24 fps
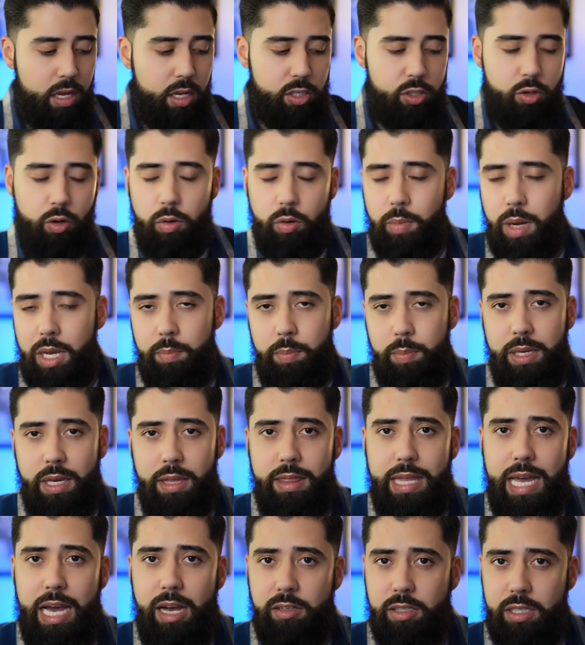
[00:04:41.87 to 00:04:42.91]
So it might be
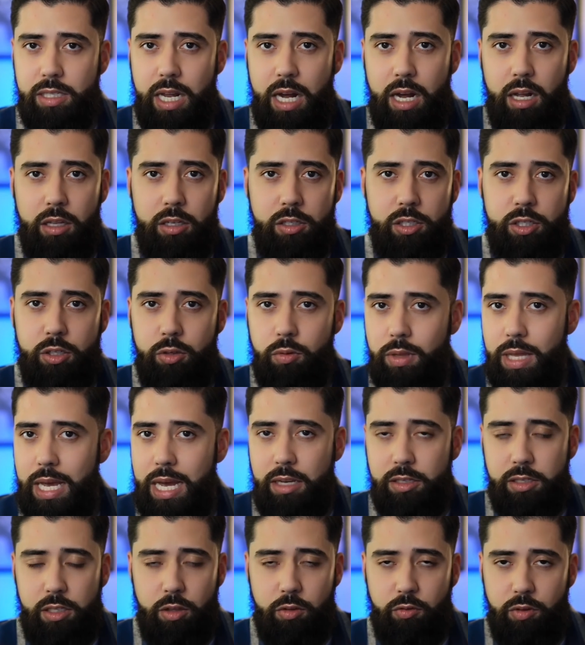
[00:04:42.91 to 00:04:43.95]
$1,000,
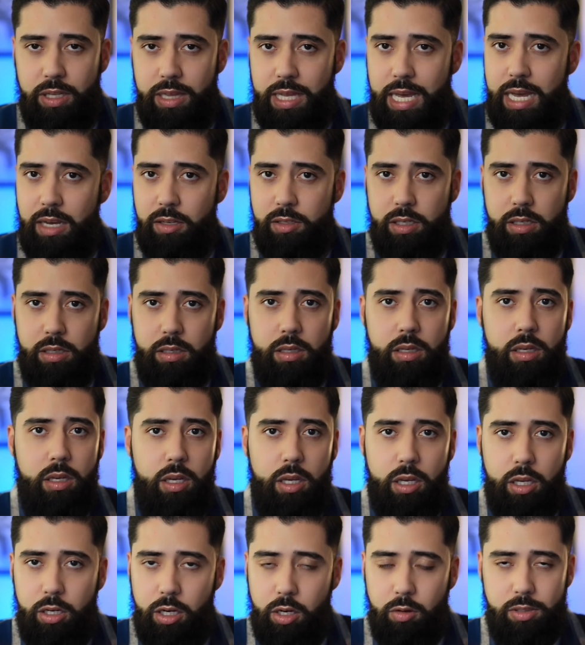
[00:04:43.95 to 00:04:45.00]
$2,000,
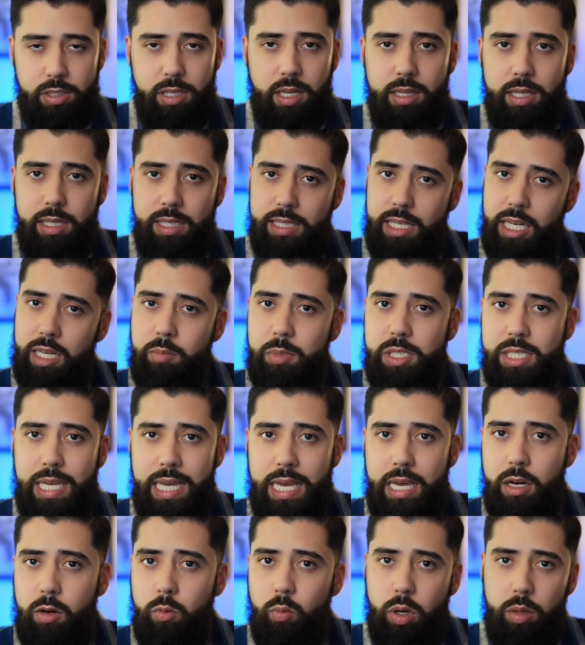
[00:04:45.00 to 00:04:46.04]
$3,000. It's on the same
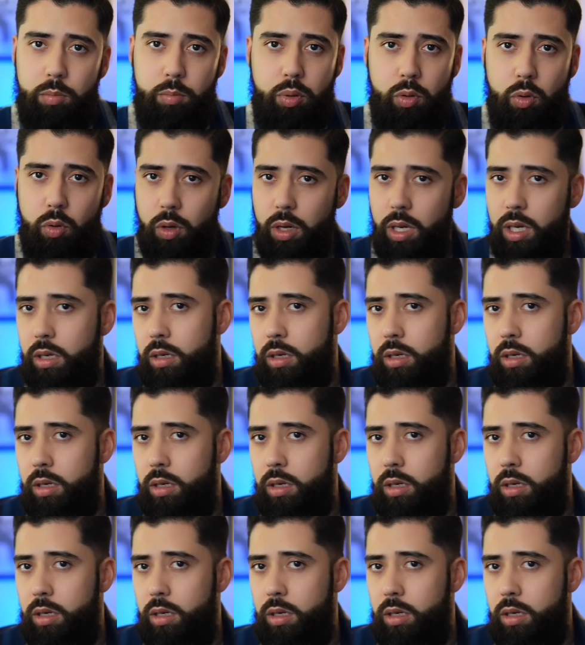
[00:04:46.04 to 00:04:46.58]
scale, 1 point,